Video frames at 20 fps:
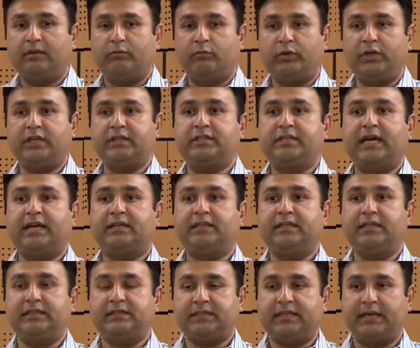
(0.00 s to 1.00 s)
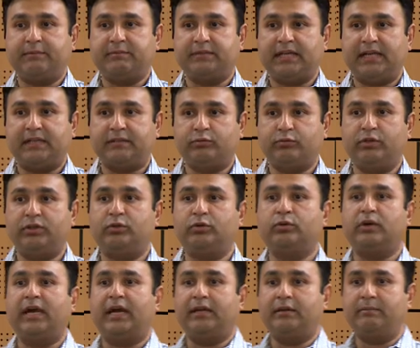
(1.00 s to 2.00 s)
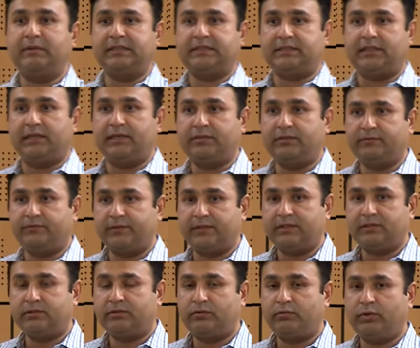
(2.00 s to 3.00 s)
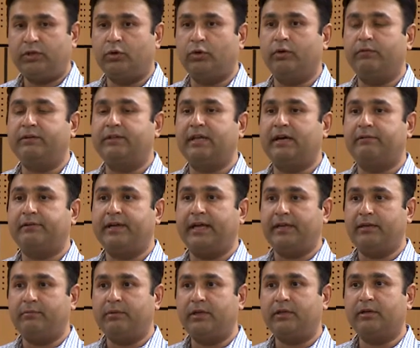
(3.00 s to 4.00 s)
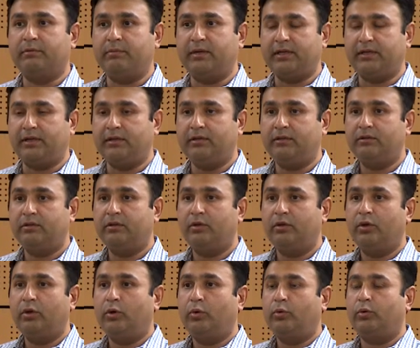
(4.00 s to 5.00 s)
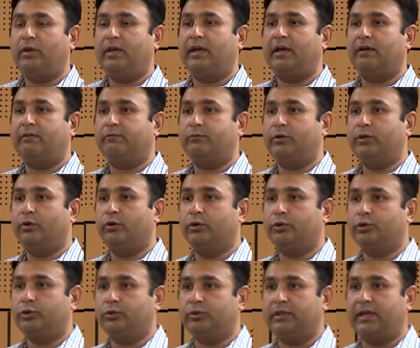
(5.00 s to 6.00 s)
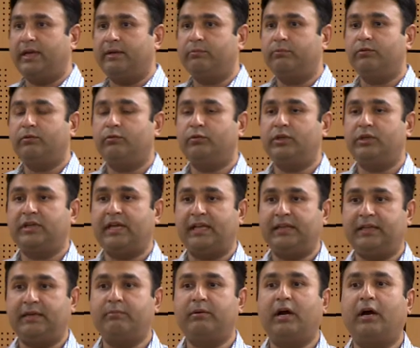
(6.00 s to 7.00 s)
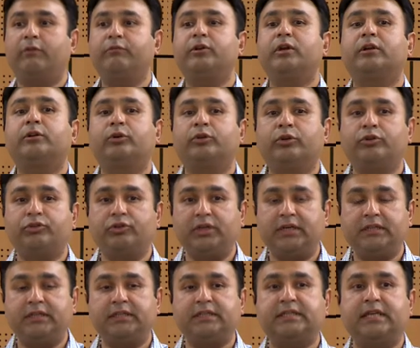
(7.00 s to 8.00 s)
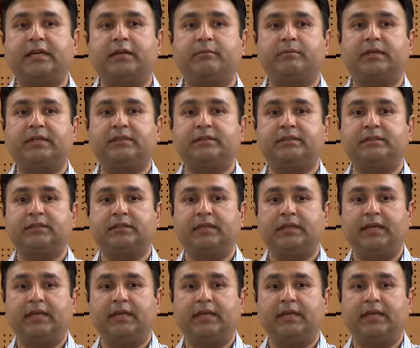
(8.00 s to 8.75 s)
we inject these stem cells, we do animal studies first. We go with our animal committee. We, we go through them. We tell them how we are going to treat these animals.